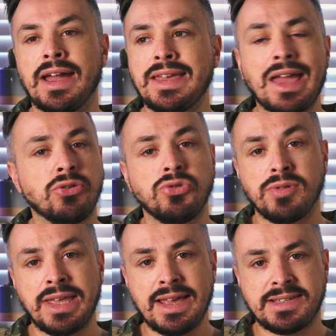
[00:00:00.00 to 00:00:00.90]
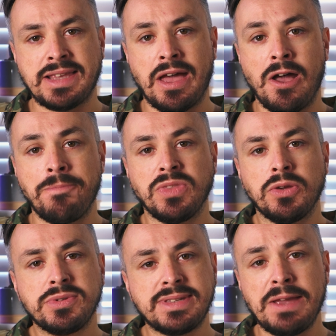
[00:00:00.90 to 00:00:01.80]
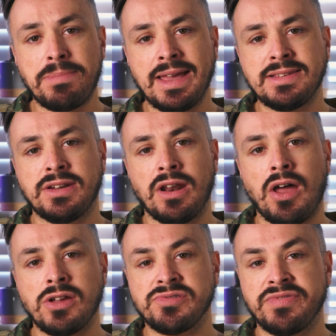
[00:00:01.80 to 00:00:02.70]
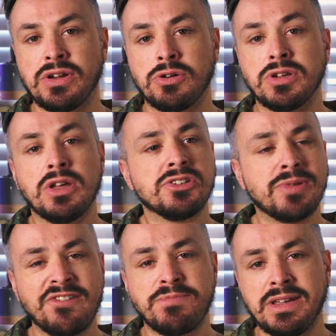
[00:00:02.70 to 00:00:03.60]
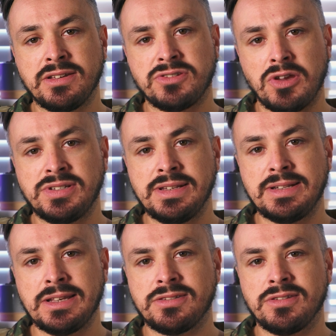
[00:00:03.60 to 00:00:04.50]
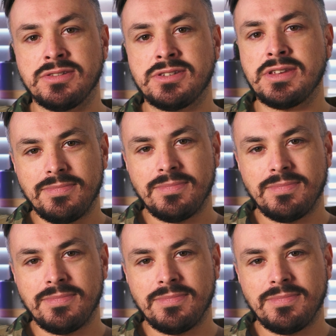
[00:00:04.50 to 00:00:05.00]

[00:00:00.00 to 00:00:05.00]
and getting all your gear set up would take place in a large field so everybody could socially distance.